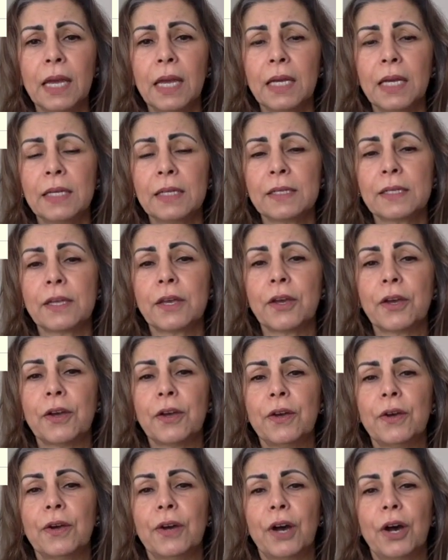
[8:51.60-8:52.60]

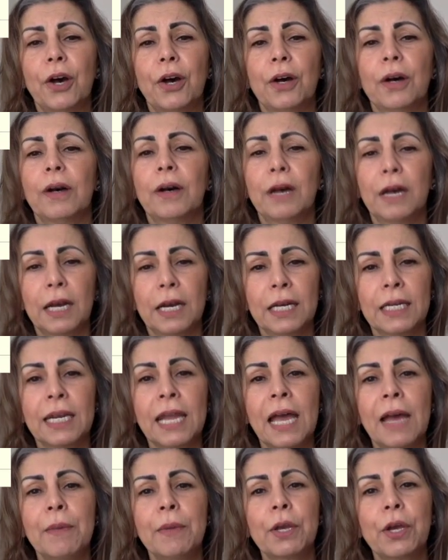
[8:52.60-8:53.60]
so
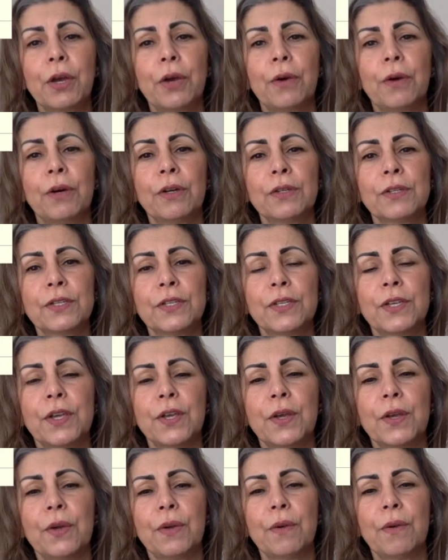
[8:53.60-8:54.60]
now we go on
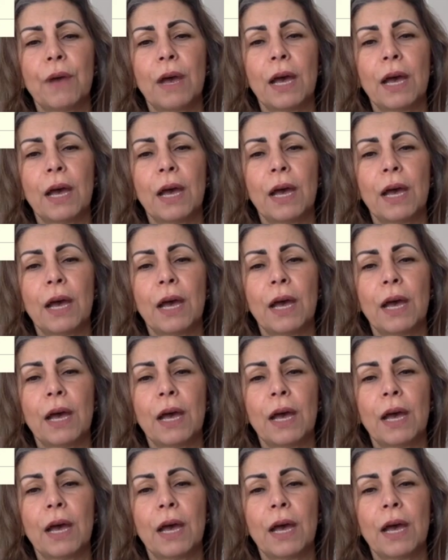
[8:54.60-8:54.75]
to